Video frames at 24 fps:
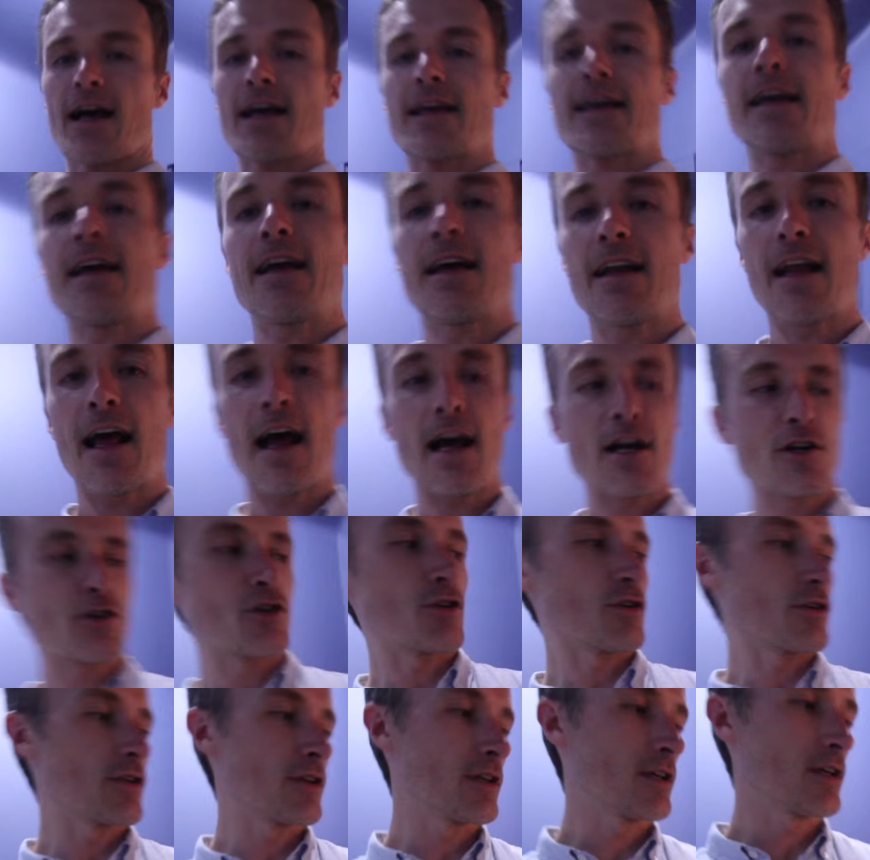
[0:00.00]
I can't
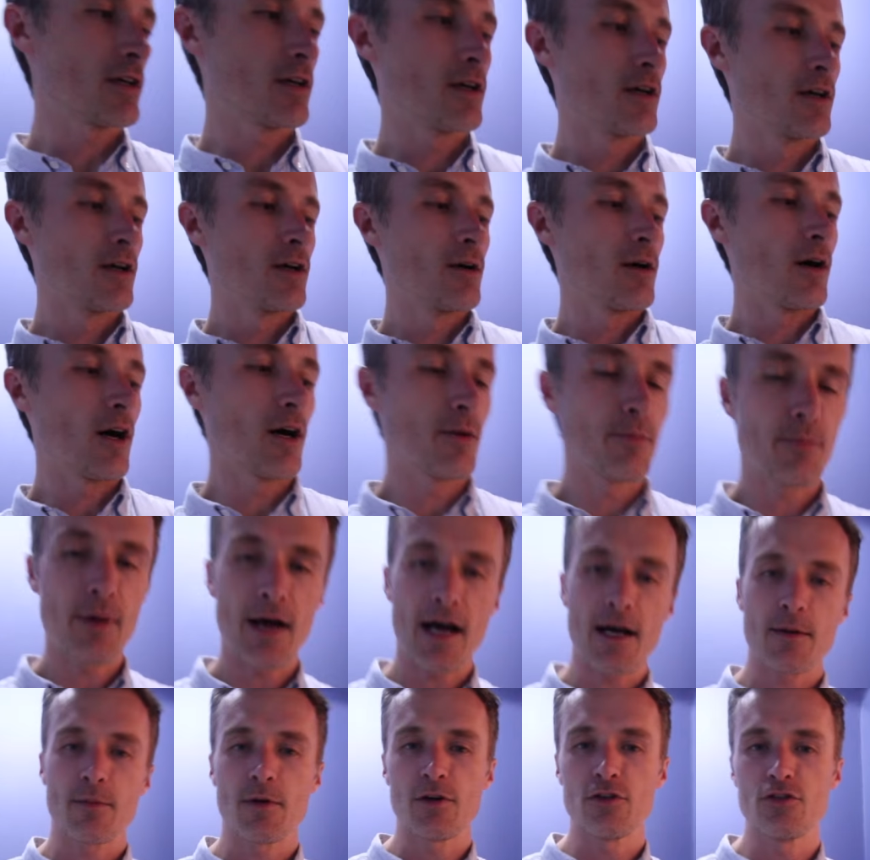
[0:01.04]
actually
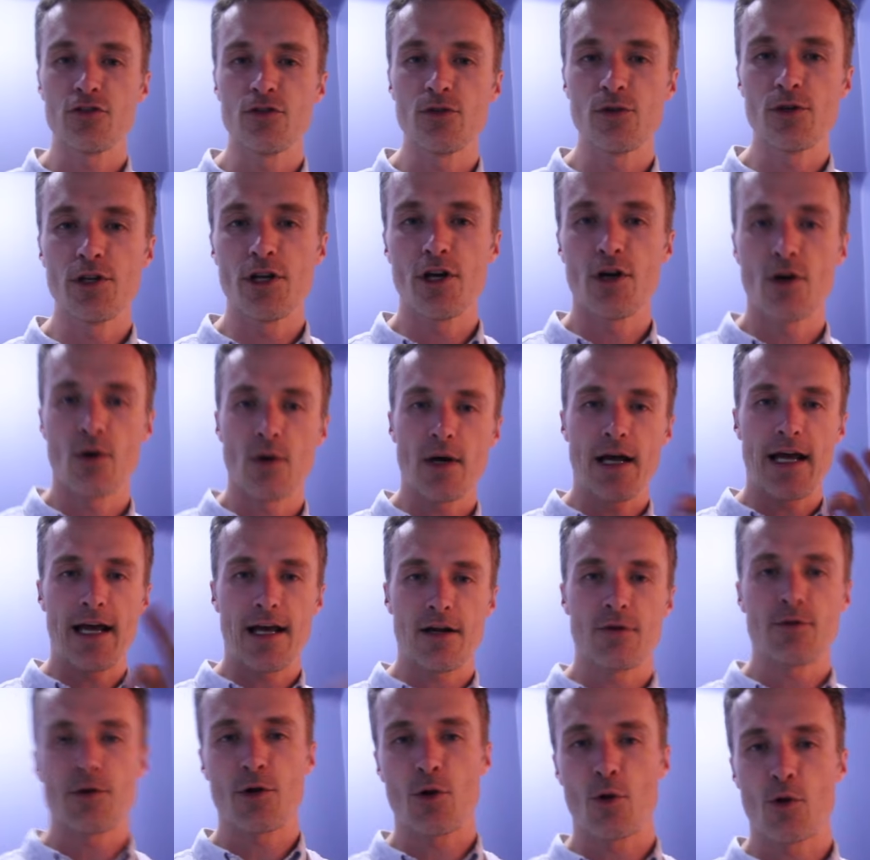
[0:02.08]
unpack my studio
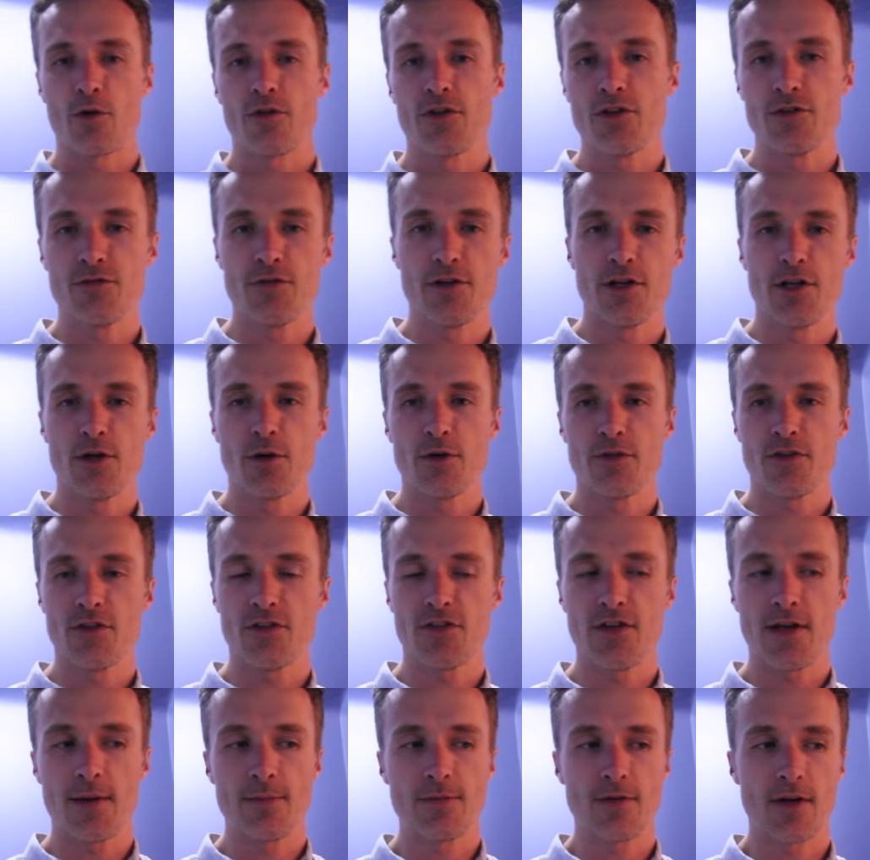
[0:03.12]
and record this video at the
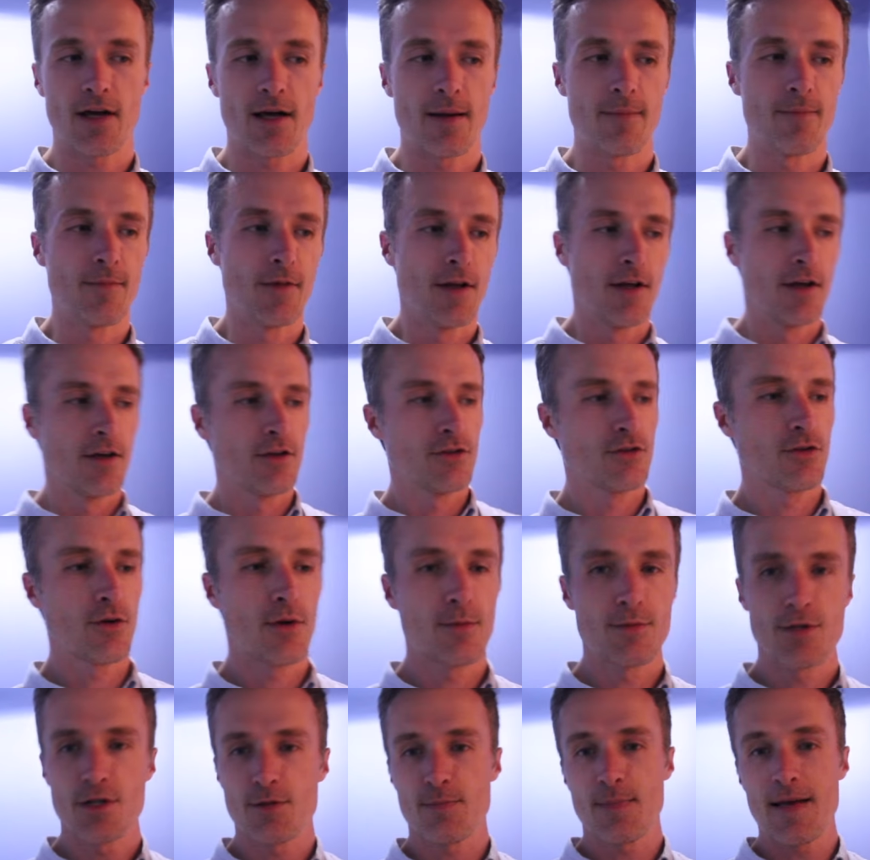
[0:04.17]
same time. So
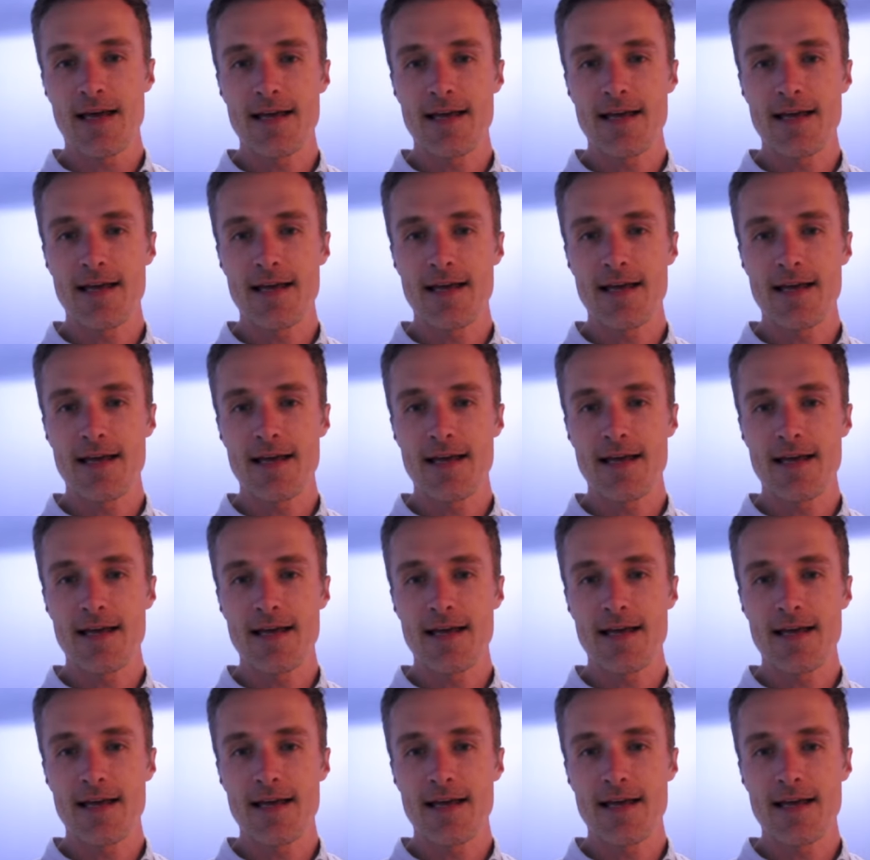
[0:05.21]
I'm just